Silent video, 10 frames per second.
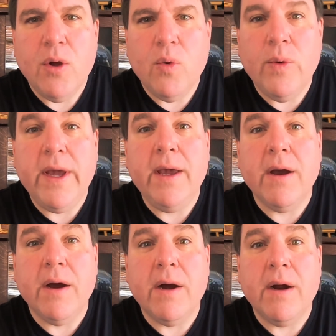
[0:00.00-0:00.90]
We
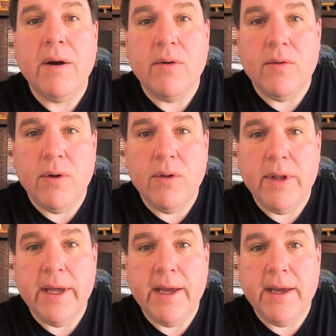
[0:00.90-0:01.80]
are
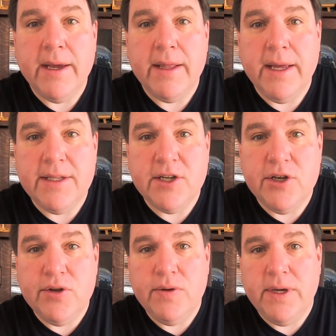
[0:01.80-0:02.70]
rolling. It's a
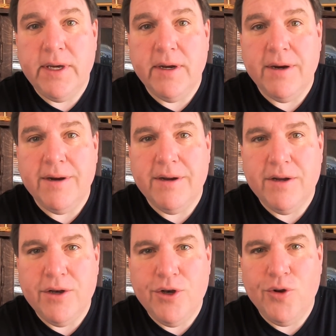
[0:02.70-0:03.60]
new year,
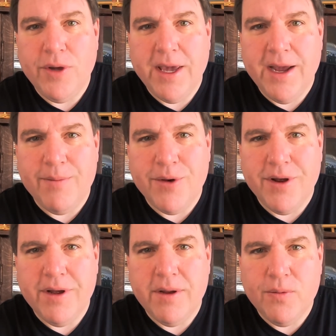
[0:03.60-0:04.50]
new
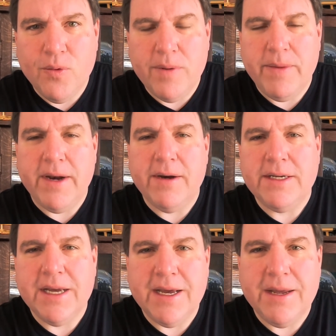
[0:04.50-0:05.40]
camera. What better
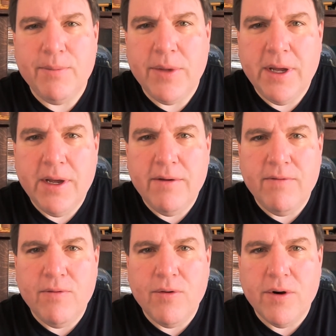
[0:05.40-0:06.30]
time
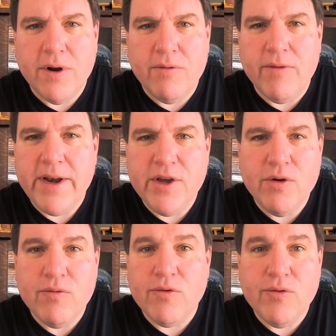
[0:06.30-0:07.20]
for a radio
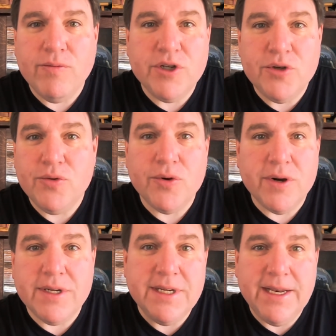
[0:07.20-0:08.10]
room
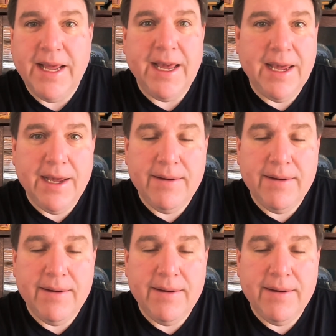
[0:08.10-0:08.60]
tour today?